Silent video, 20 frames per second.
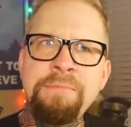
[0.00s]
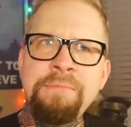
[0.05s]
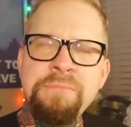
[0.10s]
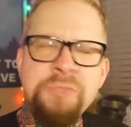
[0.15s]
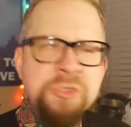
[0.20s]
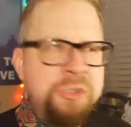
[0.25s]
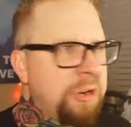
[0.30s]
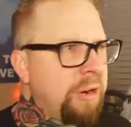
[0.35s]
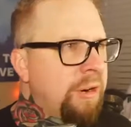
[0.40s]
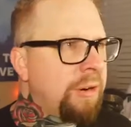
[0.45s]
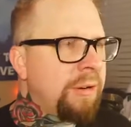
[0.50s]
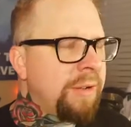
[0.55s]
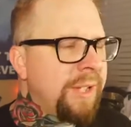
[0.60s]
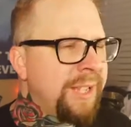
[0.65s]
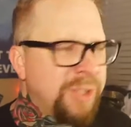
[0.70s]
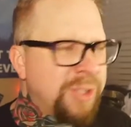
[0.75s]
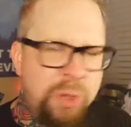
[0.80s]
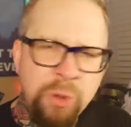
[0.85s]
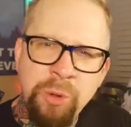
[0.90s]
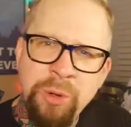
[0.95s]
Sure.
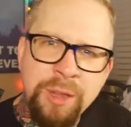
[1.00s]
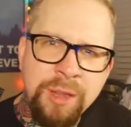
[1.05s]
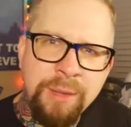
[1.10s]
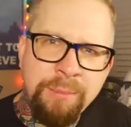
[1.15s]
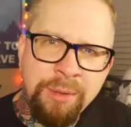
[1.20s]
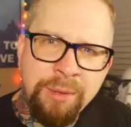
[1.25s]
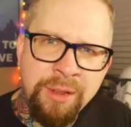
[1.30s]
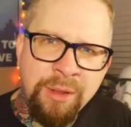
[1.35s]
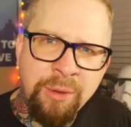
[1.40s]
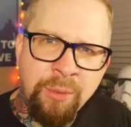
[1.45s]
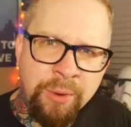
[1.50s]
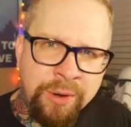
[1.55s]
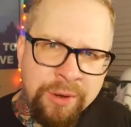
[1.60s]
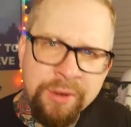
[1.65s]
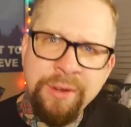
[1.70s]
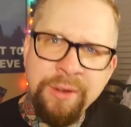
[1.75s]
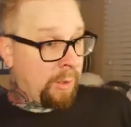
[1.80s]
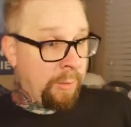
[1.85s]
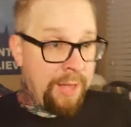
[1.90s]
Is Googleable a word?